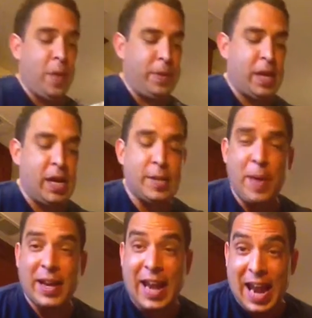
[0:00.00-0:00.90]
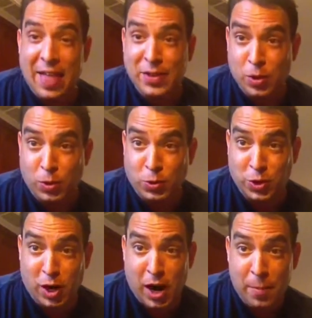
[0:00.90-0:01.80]
Because I'm not going to add this whole
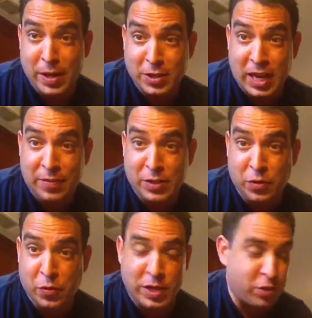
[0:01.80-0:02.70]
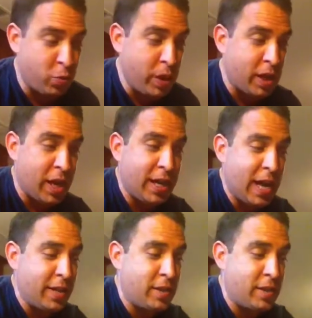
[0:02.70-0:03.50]
jar. I'm going to save this for the rest of the week. I can add it.